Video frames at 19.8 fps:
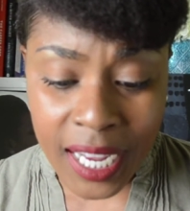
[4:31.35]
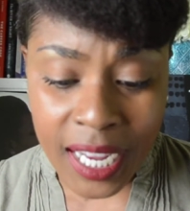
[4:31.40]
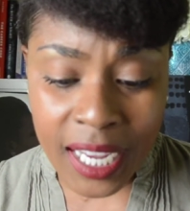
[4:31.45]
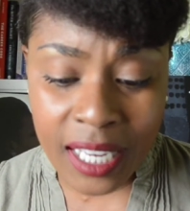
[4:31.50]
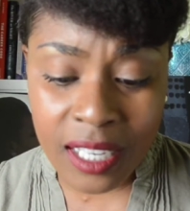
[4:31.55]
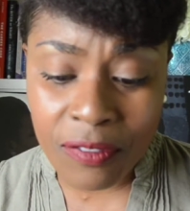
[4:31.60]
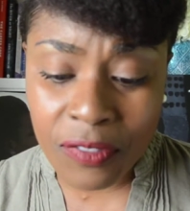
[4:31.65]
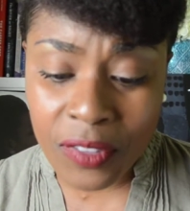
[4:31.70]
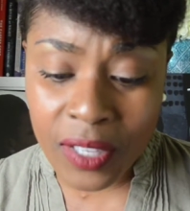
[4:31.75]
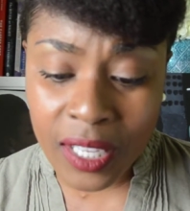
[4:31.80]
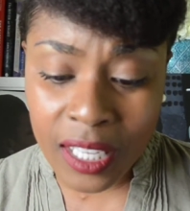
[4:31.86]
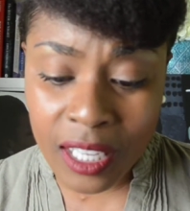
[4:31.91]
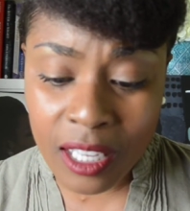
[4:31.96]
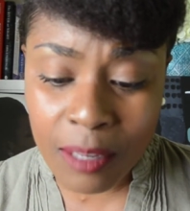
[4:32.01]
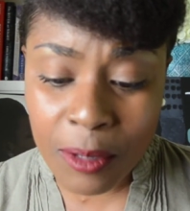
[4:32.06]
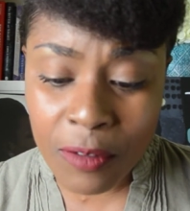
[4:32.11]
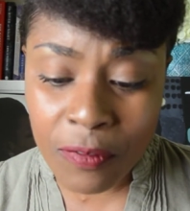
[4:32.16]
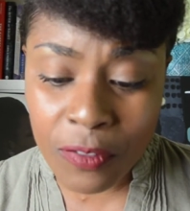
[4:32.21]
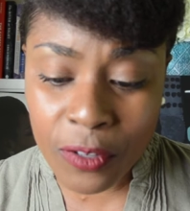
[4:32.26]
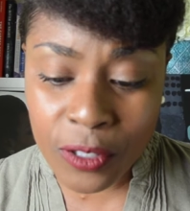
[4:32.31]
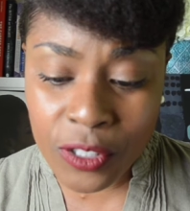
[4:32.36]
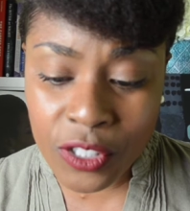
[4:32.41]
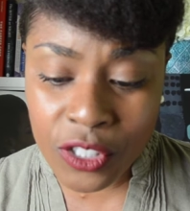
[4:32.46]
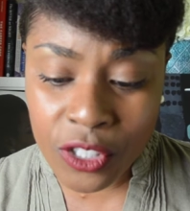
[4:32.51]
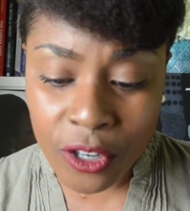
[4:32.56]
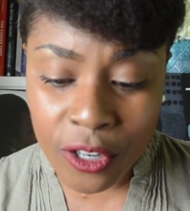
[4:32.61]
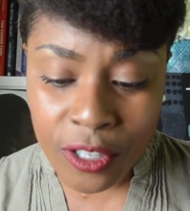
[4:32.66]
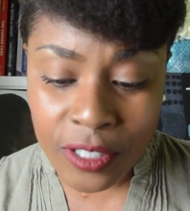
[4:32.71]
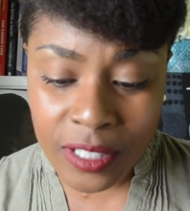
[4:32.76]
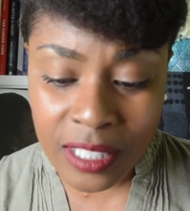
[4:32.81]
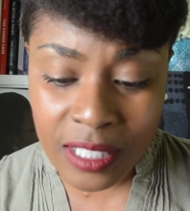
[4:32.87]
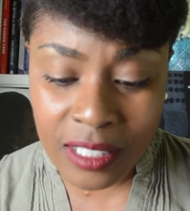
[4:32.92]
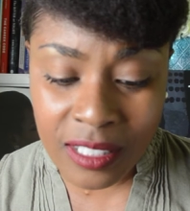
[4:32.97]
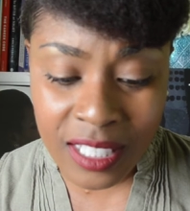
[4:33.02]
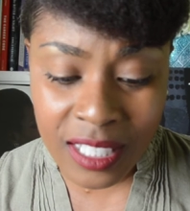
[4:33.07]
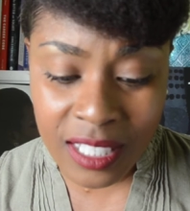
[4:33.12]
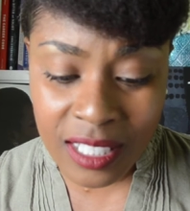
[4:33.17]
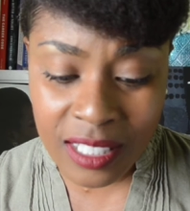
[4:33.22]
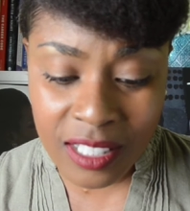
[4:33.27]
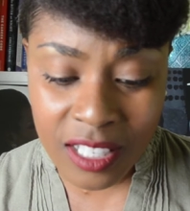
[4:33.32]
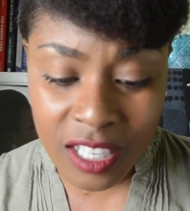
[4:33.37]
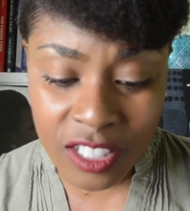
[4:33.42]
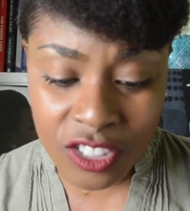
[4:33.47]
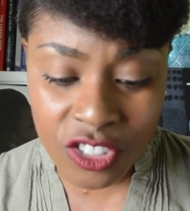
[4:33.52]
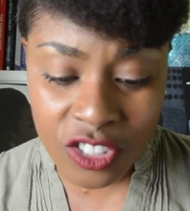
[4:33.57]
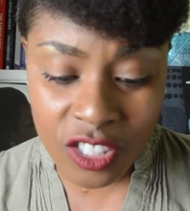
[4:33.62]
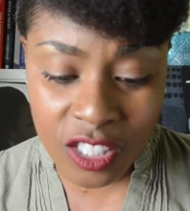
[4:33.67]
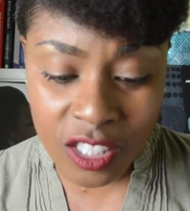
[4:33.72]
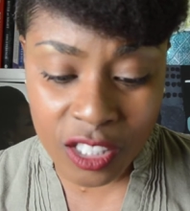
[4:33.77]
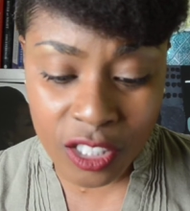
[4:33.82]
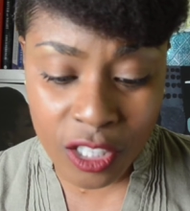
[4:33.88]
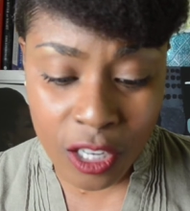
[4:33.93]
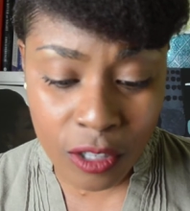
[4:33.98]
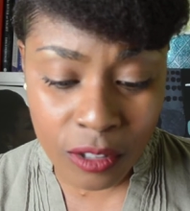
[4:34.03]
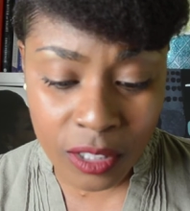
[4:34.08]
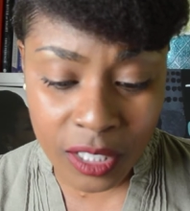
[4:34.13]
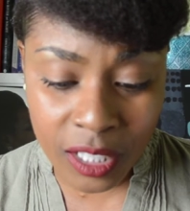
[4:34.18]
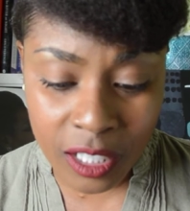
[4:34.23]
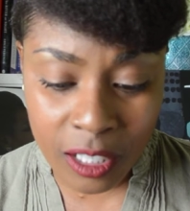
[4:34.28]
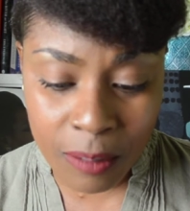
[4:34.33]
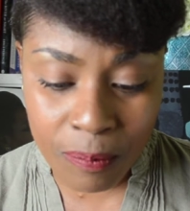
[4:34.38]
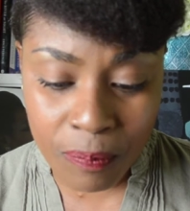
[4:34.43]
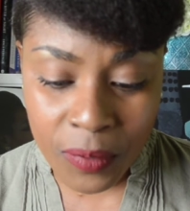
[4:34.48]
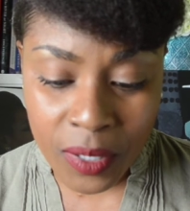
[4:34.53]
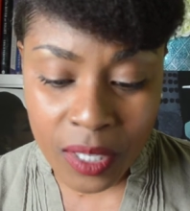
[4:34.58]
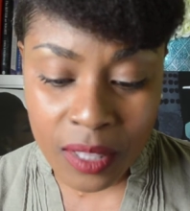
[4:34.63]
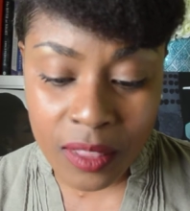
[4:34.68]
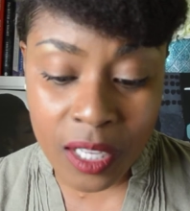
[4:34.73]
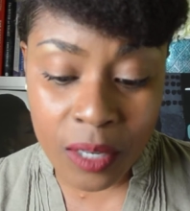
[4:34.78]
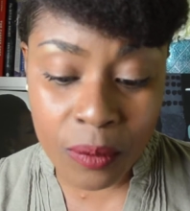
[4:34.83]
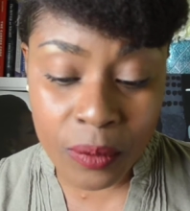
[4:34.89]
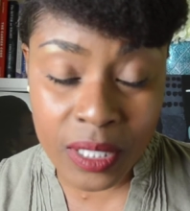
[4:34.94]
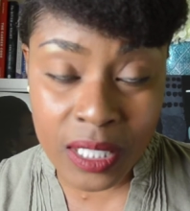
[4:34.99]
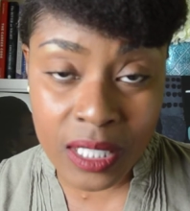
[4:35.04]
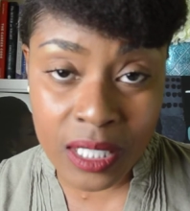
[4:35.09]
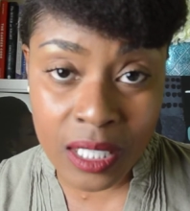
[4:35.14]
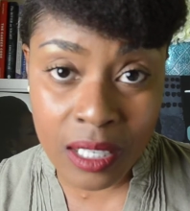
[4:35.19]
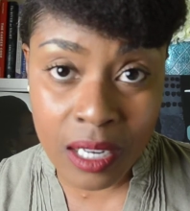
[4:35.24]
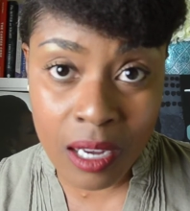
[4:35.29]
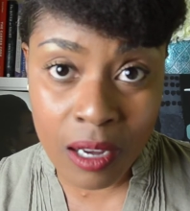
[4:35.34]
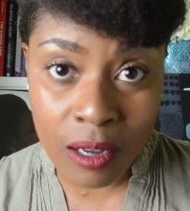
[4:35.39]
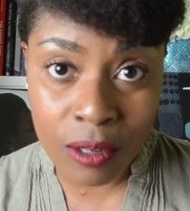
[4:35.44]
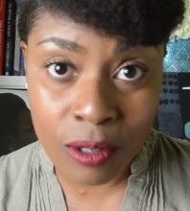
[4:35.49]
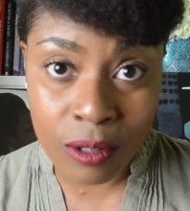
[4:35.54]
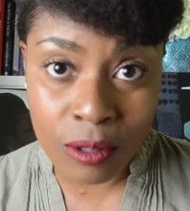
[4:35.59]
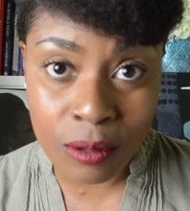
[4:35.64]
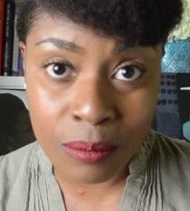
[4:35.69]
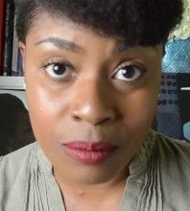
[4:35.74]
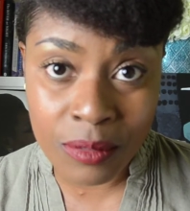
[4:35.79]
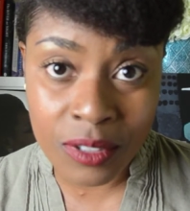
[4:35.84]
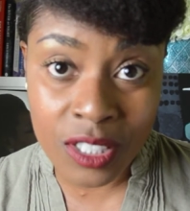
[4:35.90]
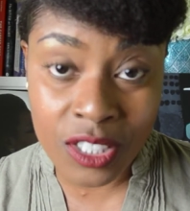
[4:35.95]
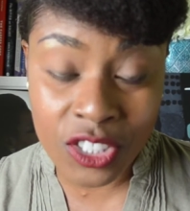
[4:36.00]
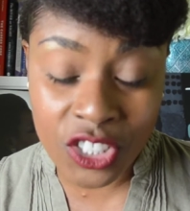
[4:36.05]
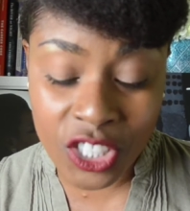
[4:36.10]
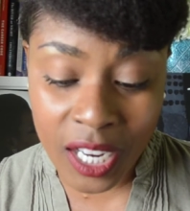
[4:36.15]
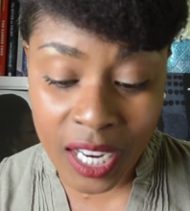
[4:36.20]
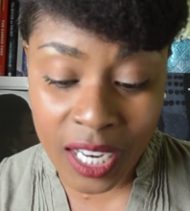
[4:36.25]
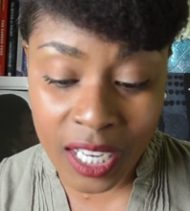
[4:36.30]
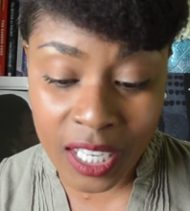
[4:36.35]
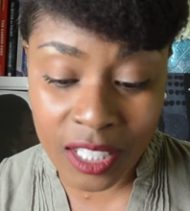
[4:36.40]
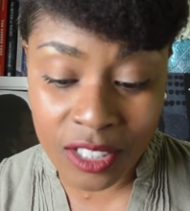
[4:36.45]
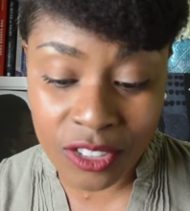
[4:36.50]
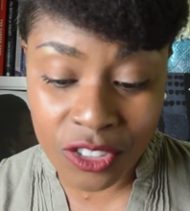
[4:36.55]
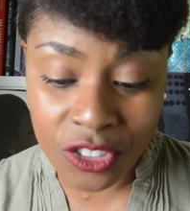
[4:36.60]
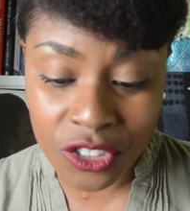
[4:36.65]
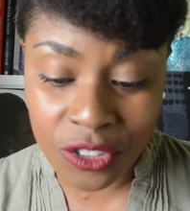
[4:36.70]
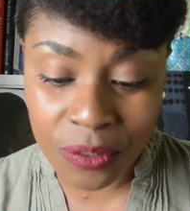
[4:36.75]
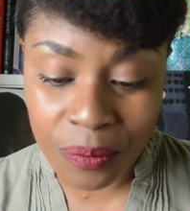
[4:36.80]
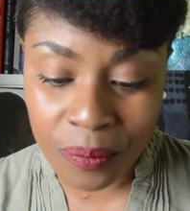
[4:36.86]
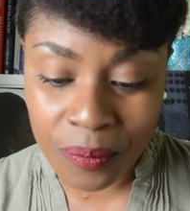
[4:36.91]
and if the hem of their skirts didn't touch the linoleum, they were sent home to change.